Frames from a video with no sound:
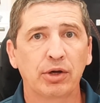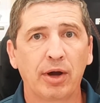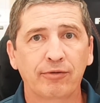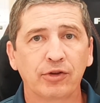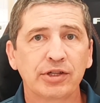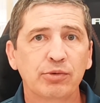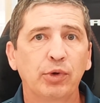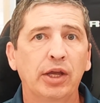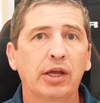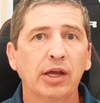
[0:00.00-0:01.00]
So after this
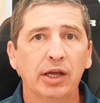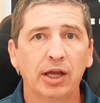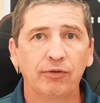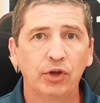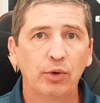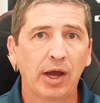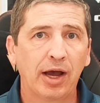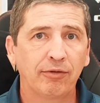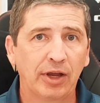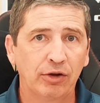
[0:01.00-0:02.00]
week, if you
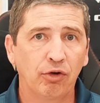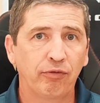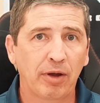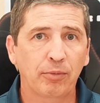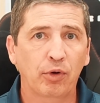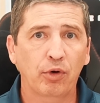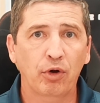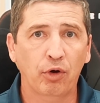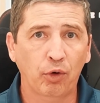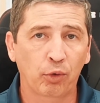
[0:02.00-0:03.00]
have a November
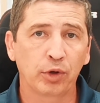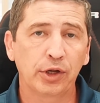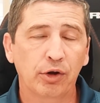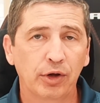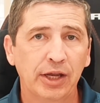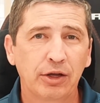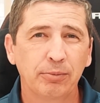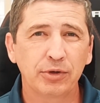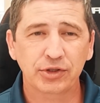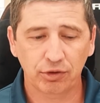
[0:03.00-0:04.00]
or earlier EcoBoost,